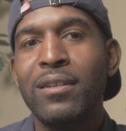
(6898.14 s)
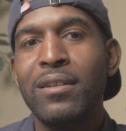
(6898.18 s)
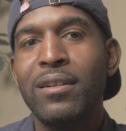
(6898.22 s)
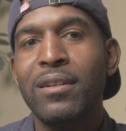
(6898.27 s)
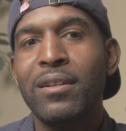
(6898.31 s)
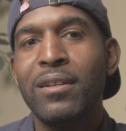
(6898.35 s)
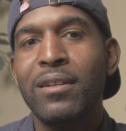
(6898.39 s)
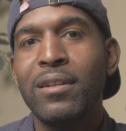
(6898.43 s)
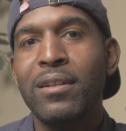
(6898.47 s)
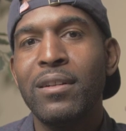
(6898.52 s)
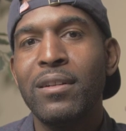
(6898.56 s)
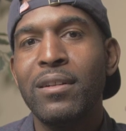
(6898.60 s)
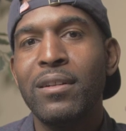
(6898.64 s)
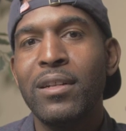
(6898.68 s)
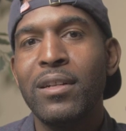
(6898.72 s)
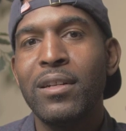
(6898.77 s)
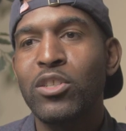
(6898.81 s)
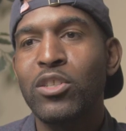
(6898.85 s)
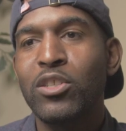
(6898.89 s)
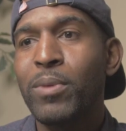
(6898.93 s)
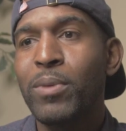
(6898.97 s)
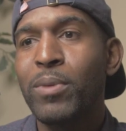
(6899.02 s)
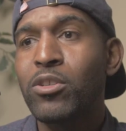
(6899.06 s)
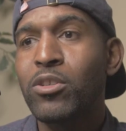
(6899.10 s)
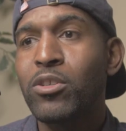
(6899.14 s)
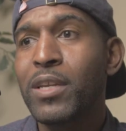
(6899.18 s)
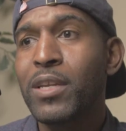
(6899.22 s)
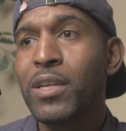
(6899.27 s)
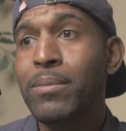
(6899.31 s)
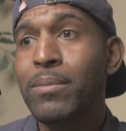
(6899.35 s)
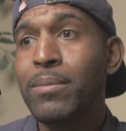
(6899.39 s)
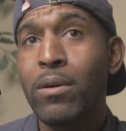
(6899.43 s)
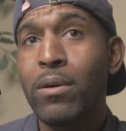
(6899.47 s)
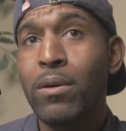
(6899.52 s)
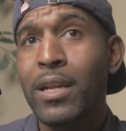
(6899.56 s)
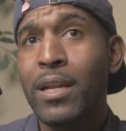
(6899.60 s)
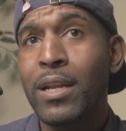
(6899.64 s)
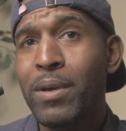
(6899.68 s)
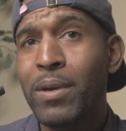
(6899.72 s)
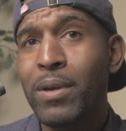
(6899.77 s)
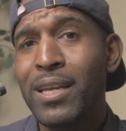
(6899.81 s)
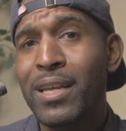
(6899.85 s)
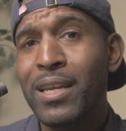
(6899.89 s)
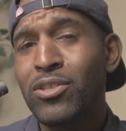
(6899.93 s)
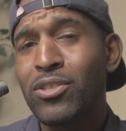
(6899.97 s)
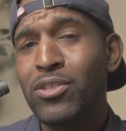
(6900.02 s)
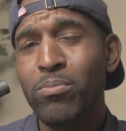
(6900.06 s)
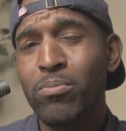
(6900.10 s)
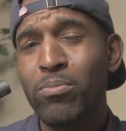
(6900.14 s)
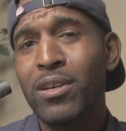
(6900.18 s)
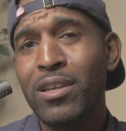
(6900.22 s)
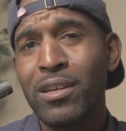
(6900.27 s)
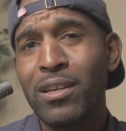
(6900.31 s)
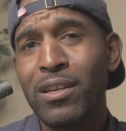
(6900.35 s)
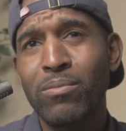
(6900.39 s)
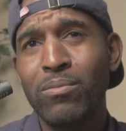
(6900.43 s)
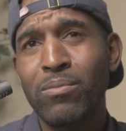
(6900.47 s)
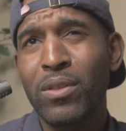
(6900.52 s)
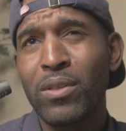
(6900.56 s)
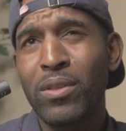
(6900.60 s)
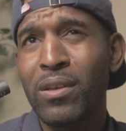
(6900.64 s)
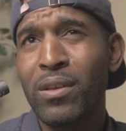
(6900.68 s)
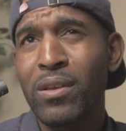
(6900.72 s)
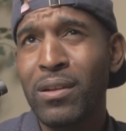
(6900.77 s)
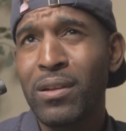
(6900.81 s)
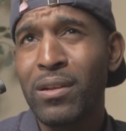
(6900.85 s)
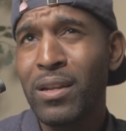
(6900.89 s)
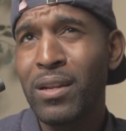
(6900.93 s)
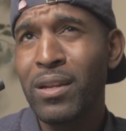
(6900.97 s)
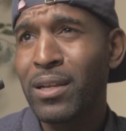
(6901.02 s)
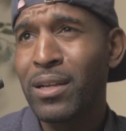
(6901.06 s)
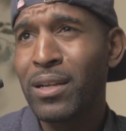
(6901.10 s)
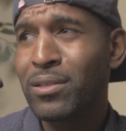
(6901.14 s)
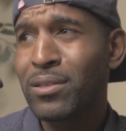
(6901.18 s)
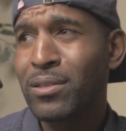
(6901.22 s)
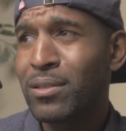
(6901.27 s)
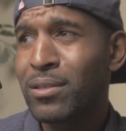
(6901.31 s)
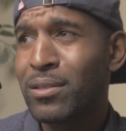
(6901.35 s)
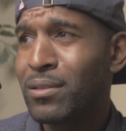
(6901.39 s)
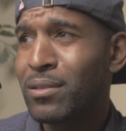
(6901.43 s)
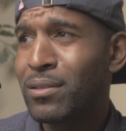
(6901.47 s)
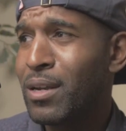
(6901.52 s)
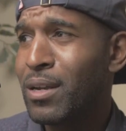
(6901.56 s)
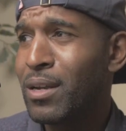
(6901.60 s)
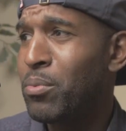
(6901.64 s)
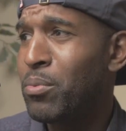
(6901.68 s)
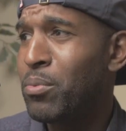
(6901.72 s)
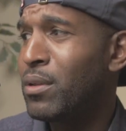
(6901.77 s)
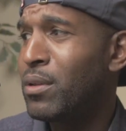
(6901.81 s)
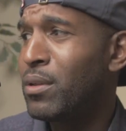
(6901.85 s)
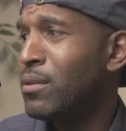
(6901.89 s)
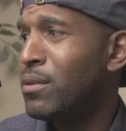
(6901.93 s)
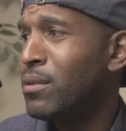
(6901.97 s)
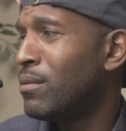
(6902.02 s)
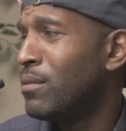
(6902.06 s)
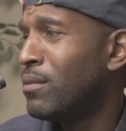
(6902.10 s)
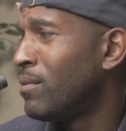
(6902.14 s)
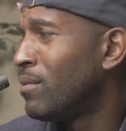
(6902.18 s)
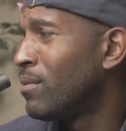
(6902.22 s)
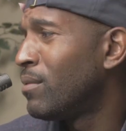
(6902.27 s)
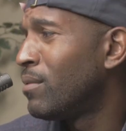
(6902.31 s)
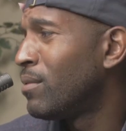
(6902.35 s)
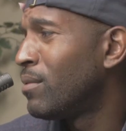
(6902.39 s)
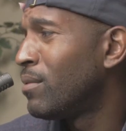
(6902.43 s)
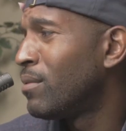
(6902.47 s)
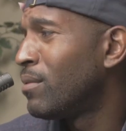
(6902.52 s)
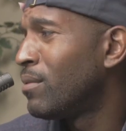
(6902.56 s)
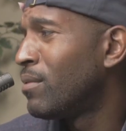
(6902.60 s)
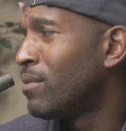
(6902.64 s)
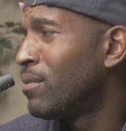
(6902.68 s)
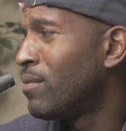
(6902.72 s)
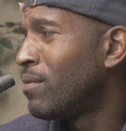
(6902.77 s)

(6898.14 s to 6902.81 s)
let's just make sure we keep donating. We got to hit 2 million within the next couple of... Hi, Dad.